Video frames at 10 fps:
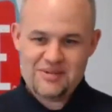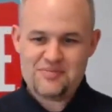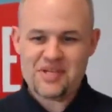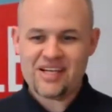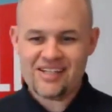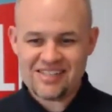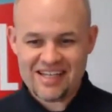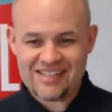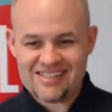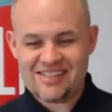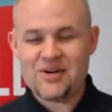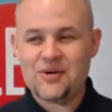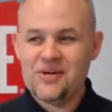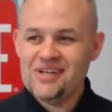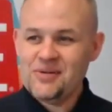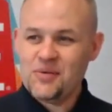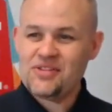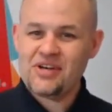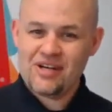because I could, so with